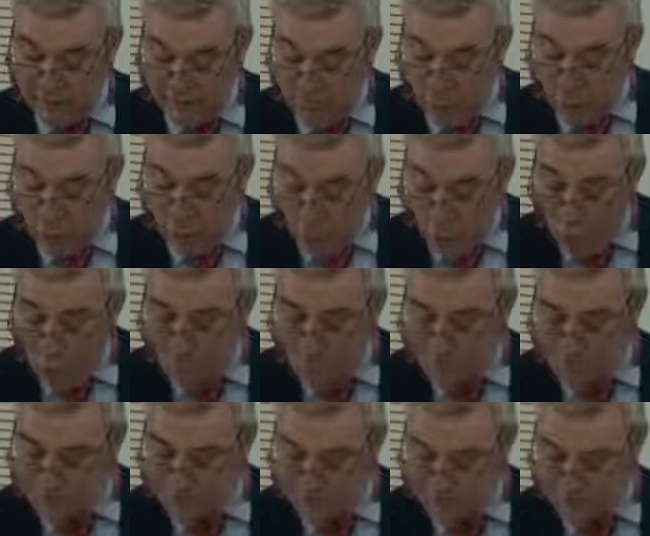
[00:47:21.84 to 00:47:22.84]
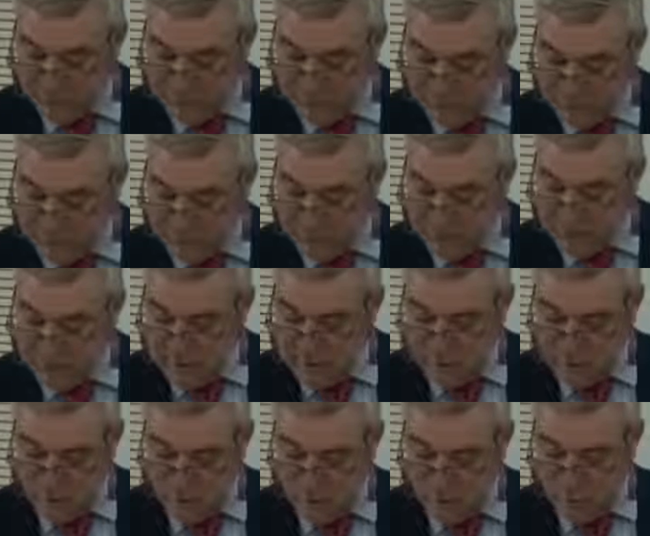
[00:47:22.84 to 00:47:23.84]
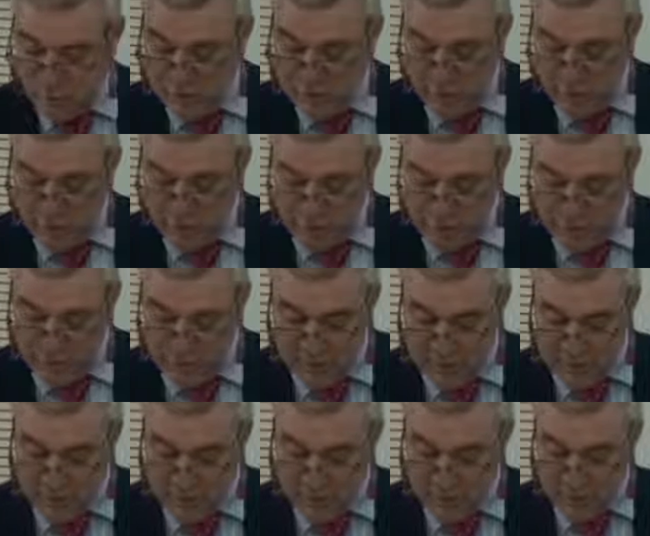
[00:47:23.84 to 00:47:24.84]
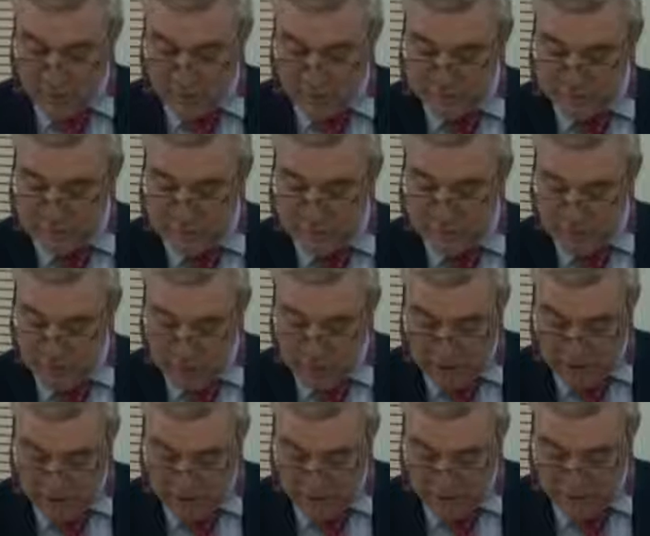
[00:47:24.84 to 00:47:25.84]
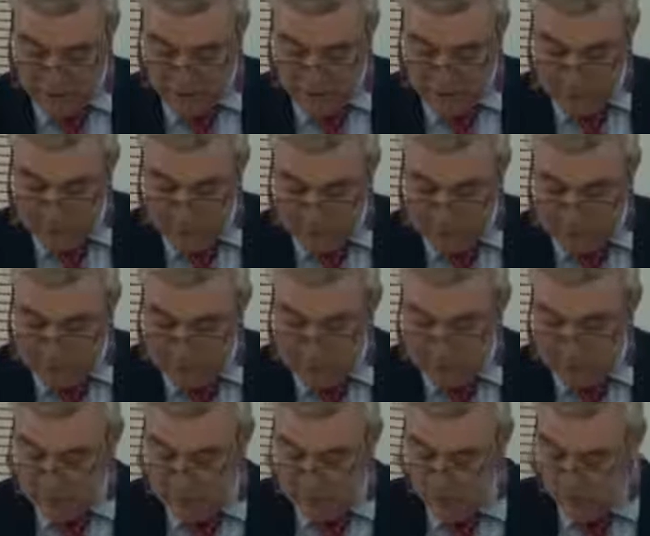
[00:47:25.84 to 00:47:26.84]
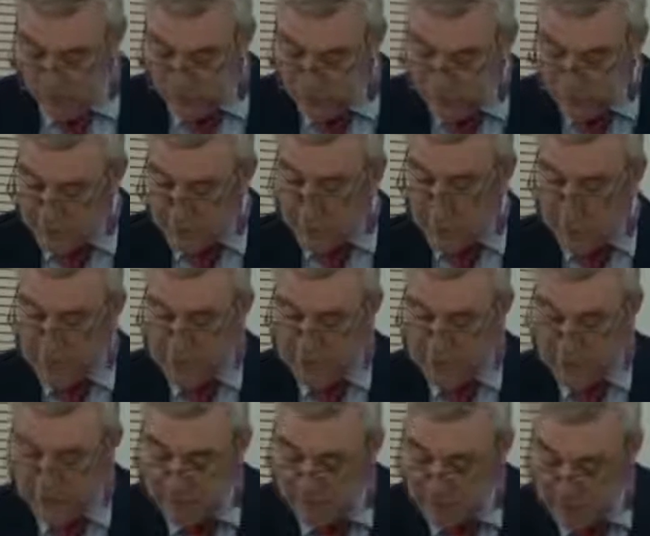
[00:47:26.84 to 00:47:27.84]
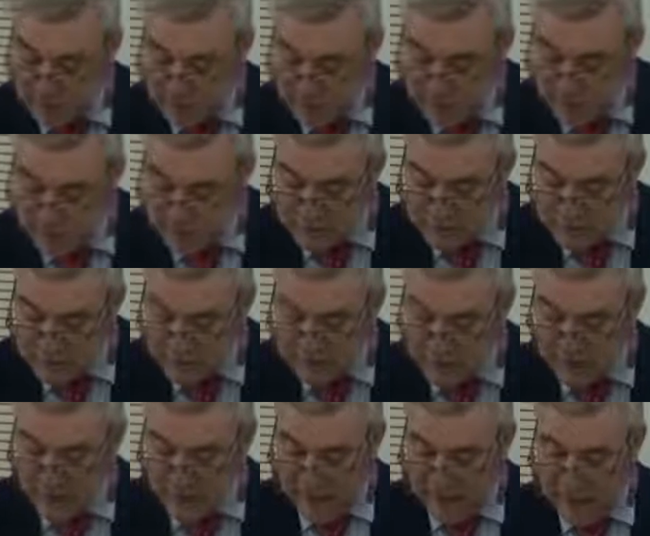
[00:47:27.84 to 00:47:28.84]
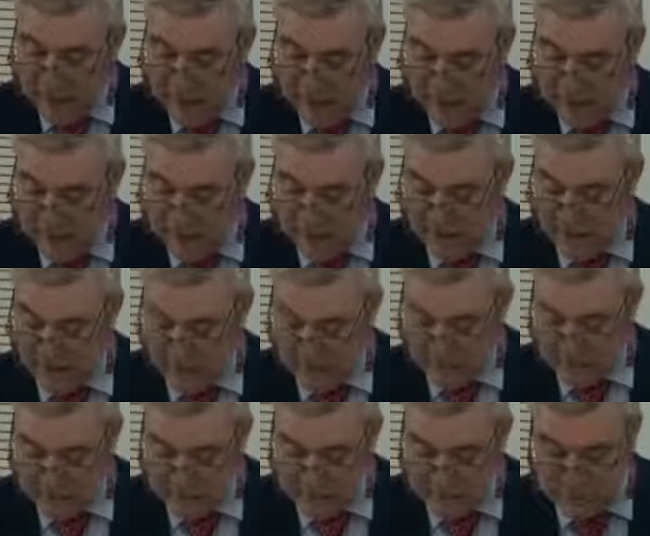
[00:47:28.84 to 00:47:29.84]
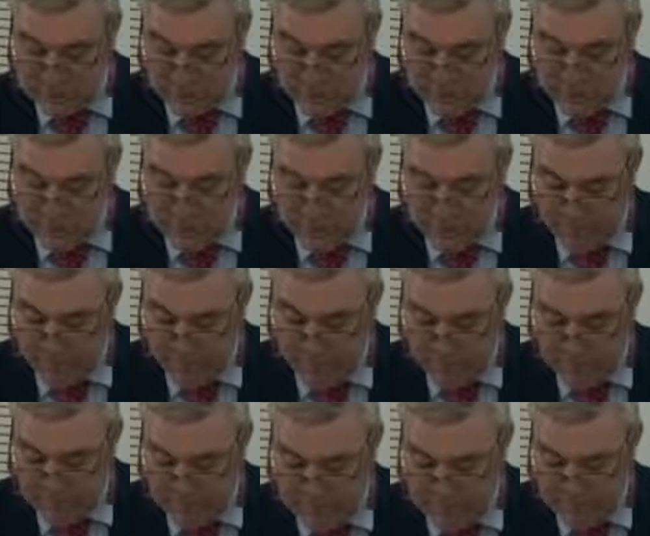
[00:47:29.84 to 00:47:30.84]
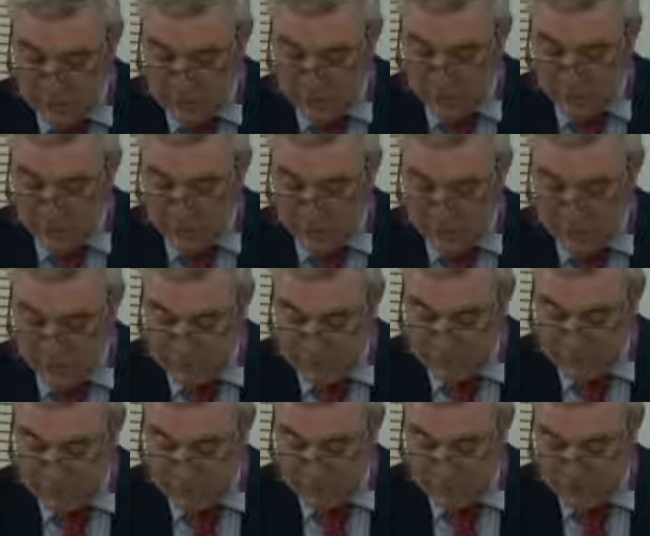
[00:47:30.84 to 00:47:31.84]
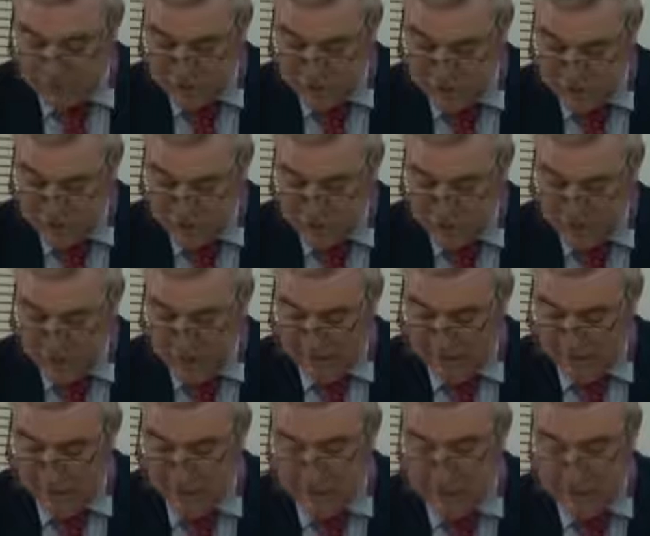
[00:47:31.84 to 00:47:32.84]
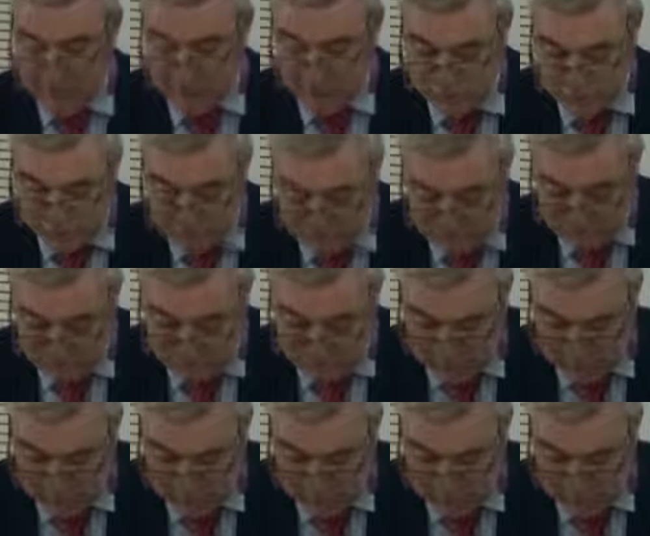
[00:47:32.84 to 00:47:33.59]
for all the services that we offer with the same card. This includes the arcade machines and the counters in the bowling, fitness gym and the ice rink.